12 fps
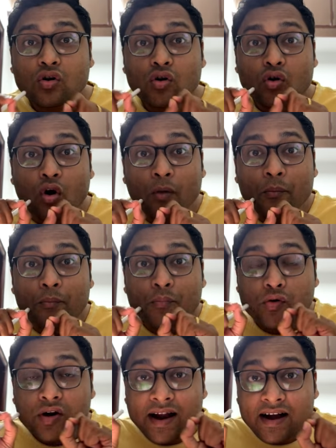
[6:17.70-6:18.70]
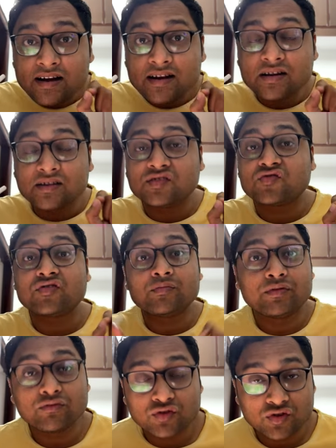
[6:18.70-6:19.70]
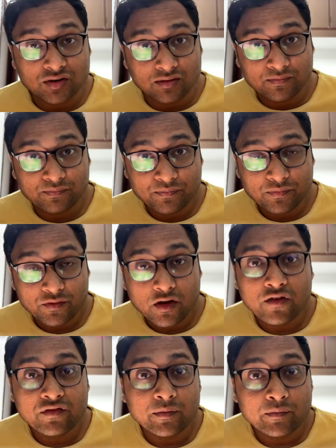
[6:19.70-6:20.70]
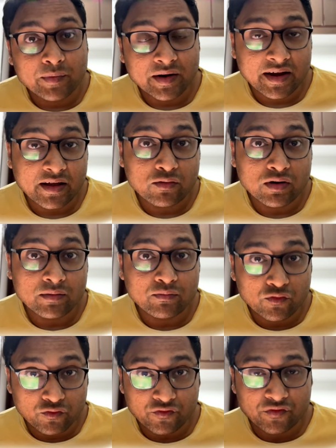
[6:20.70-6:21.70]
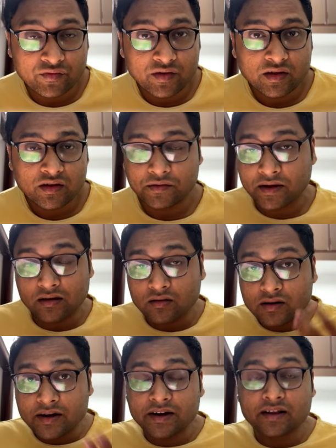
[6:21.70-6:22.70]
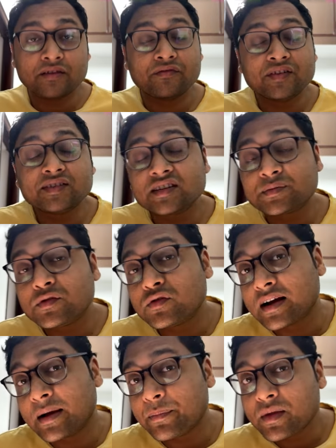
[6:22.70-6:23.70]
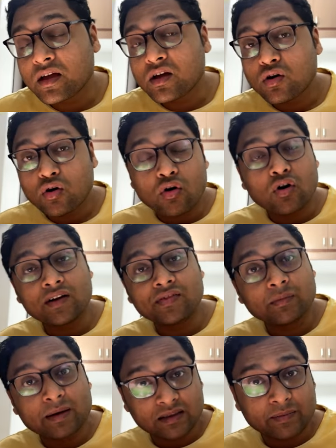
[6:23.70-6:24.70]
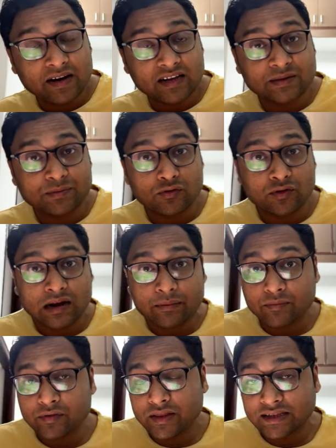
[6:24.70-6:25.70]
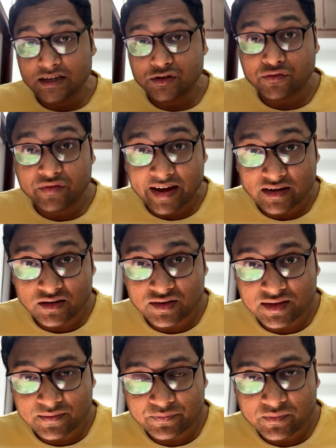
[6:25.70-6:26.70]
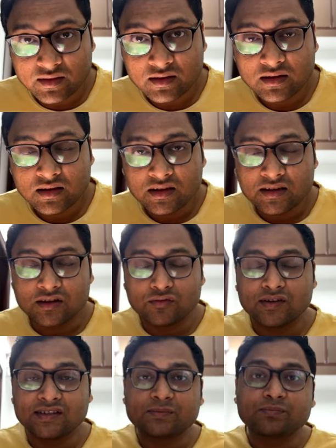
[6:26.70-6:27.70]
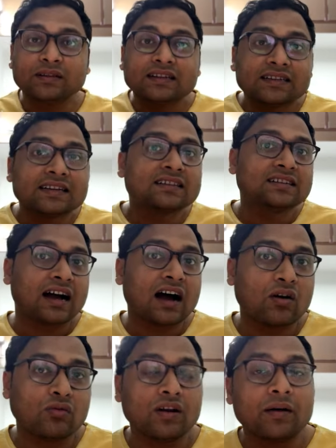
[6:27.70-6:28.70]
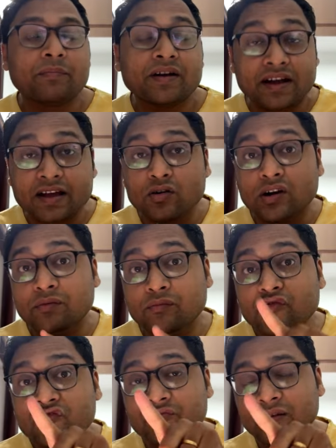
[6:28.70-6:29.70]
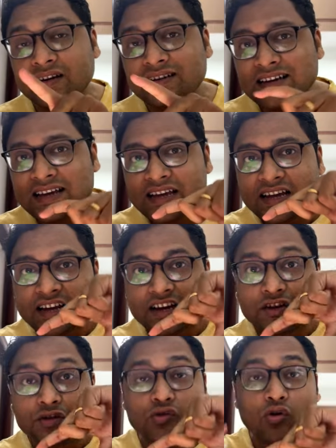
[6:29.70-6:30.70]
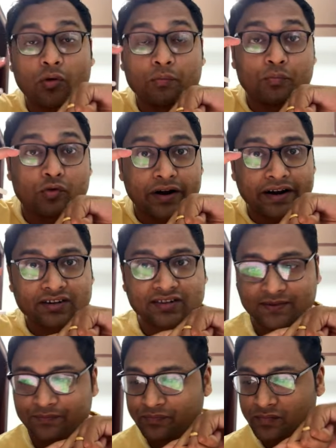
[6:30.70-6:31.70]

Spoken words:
component distribution of a particular move. You can learn it in the physics program or in the mathematics program related to vectors. You are splitting down a particular movement into components.